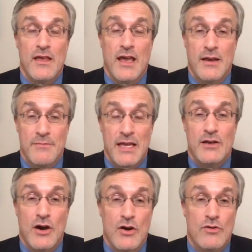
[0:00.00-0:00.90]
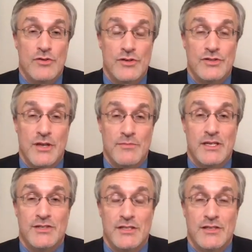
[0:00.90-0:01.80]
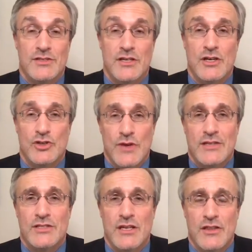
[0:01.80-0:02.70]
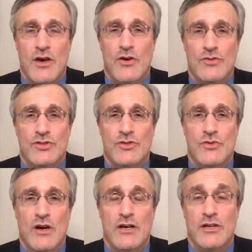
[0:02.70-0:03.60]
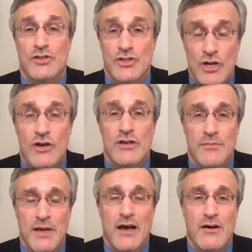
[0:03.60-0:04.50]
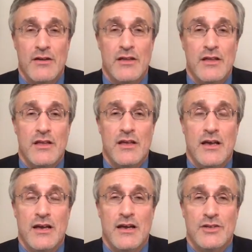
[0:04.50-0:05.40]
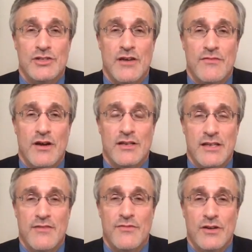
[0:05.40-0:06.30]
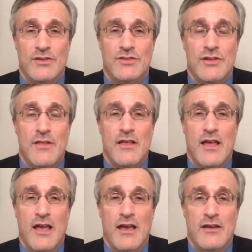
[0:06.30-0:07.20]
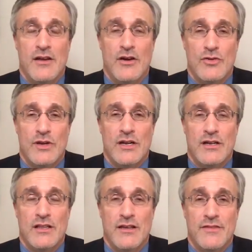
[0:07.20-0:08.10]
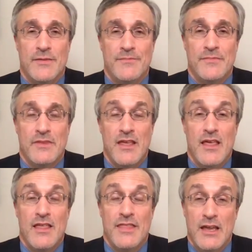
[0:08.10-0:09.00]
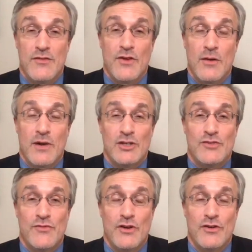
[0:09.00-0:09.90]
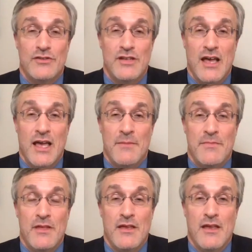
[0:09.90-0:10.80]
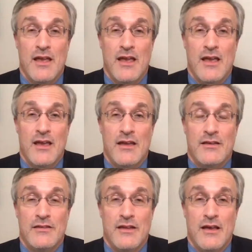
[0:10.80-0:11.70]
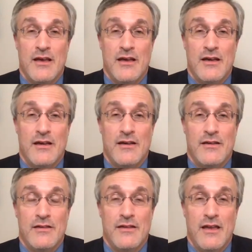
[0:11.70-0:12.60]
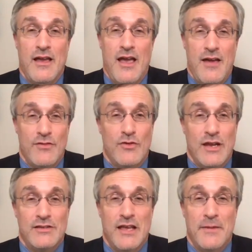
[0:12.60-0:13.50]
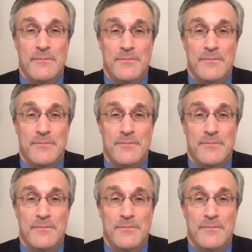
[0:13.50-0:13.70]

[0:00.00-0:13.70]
and it may go some distance in addressing those who are concerned about Chevron deference and are critical of it. Thank you very much for your time, and have a great day.